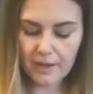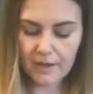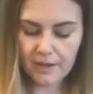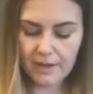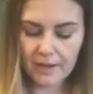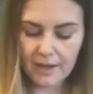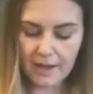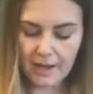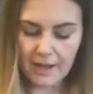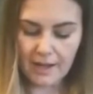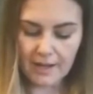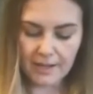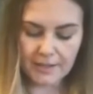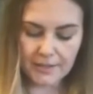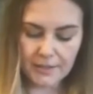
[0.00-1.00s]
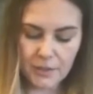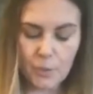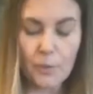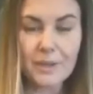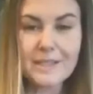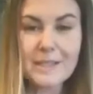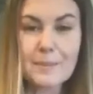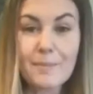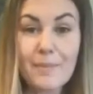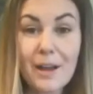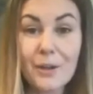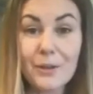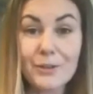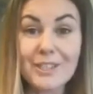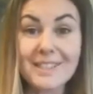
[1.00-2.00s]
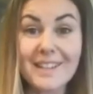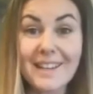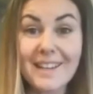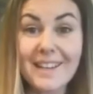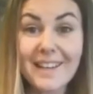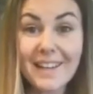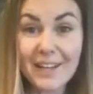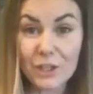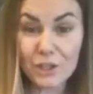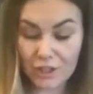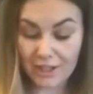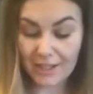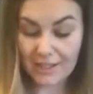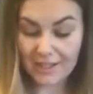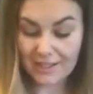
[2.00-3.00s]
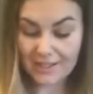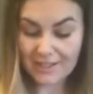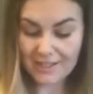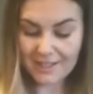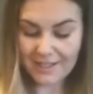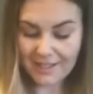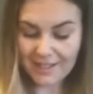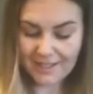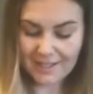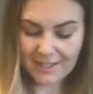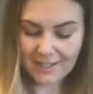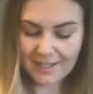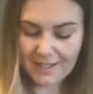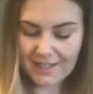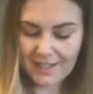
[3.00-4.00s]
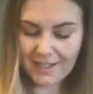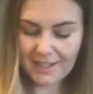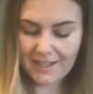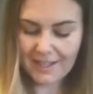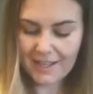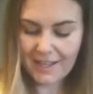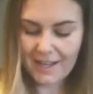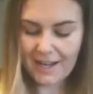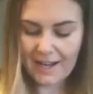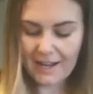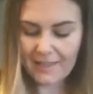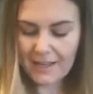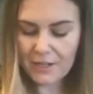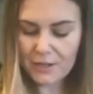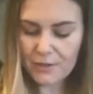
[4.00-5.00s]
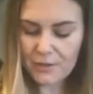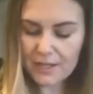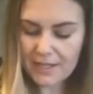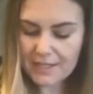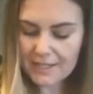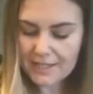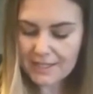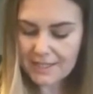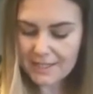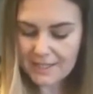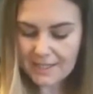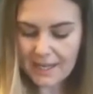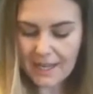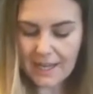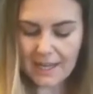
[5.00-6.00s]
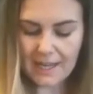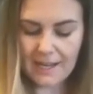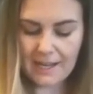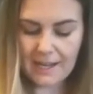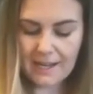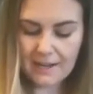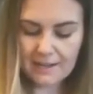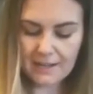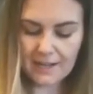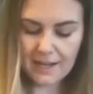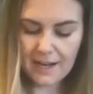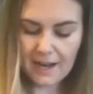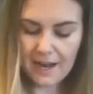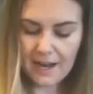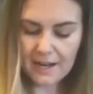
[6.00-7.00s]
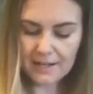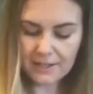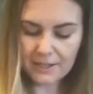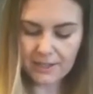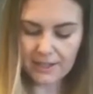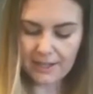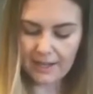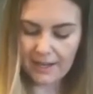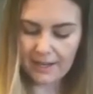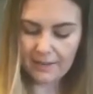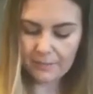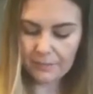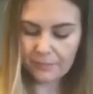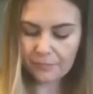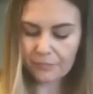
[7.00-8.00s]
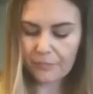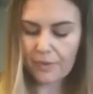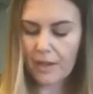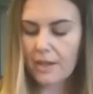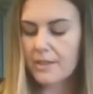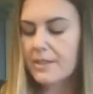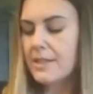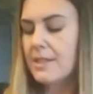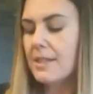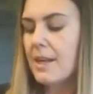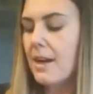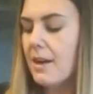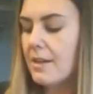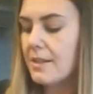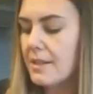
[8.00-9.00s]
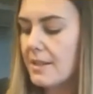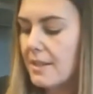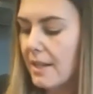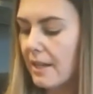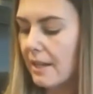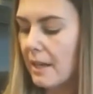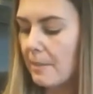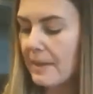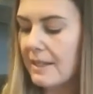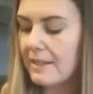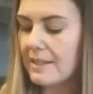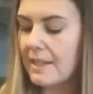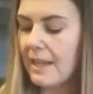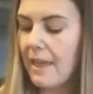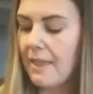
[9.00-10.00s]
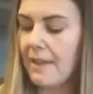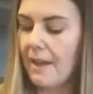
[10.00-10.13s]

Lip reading: And oh, it smells delicious. And then you can see that it actually starts coming together.